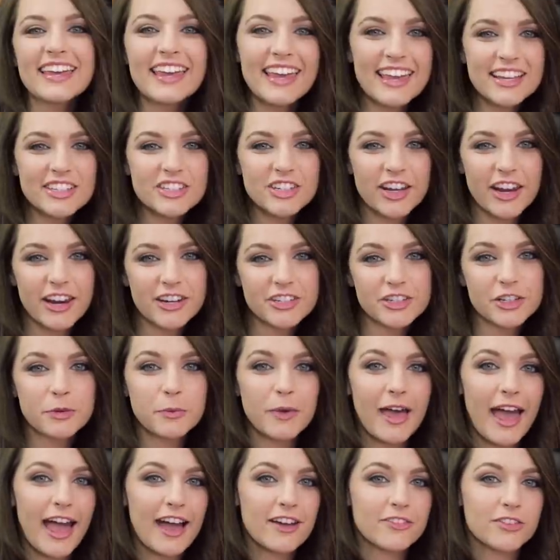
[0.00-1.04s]
Each character
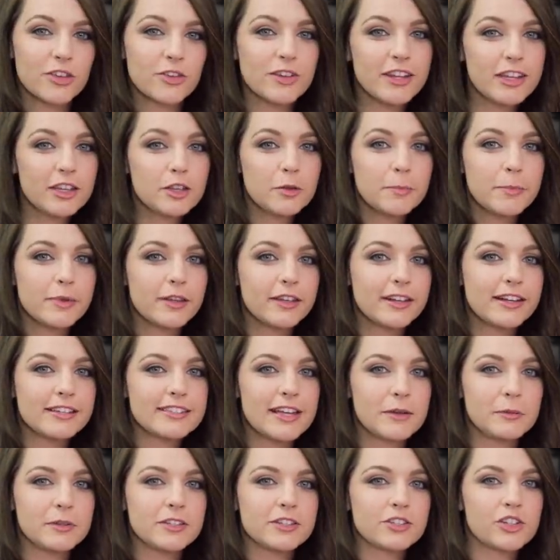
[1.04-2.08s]
will have unique
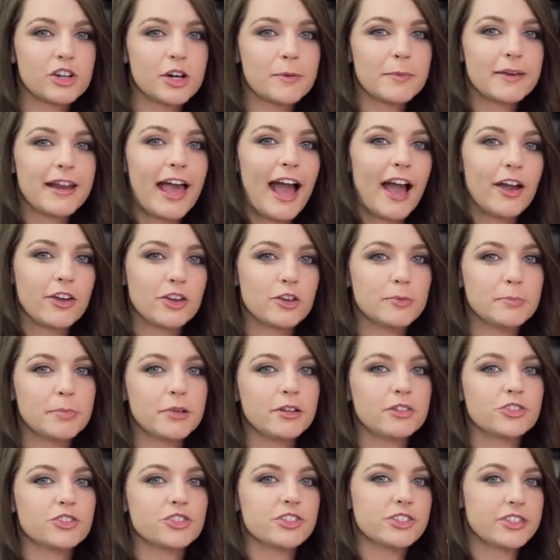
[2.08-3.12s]
abilities that will determine how you
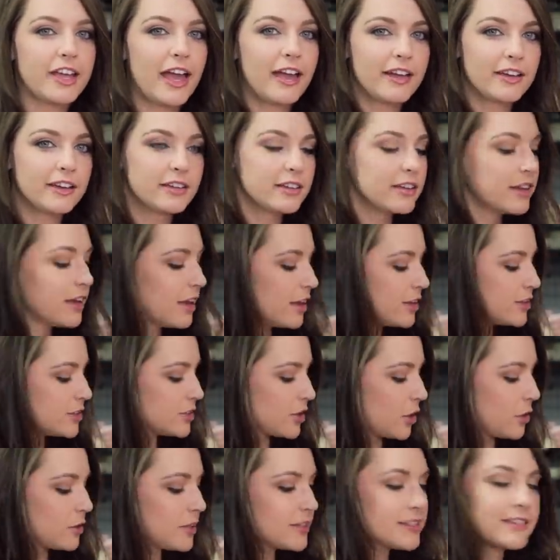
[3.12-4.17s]
build your deck.
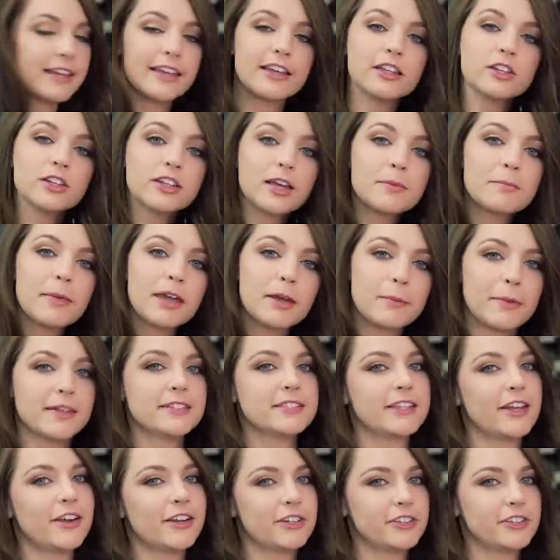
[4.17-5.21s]
So let's take a look at Mega
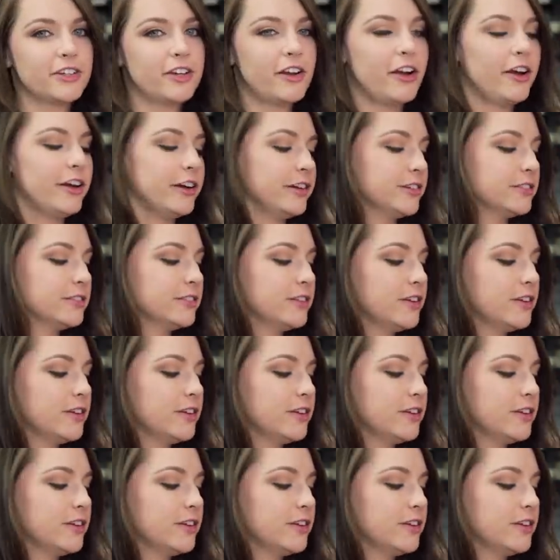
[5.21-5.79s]
Man's character card.